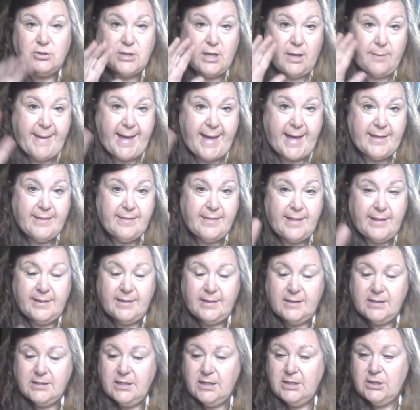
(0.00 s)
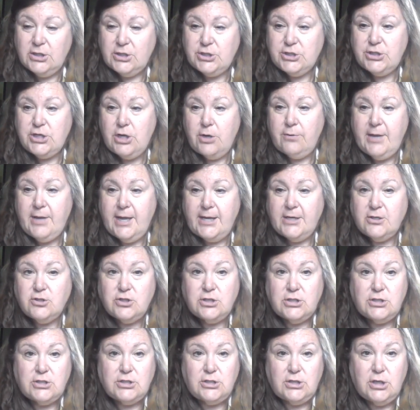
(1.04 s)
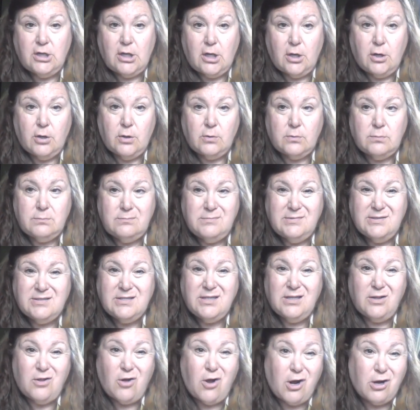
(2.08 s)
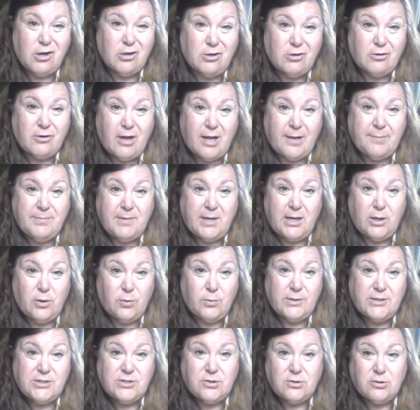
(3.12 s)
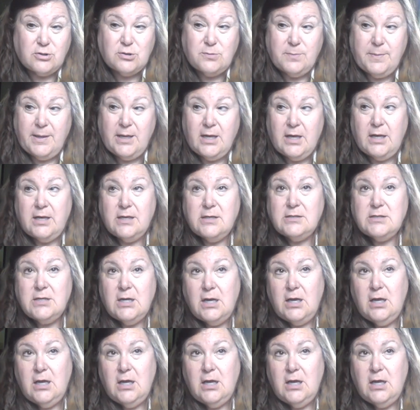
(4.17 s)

Now, back then in the Stone Ages, it was a little harder to update your research because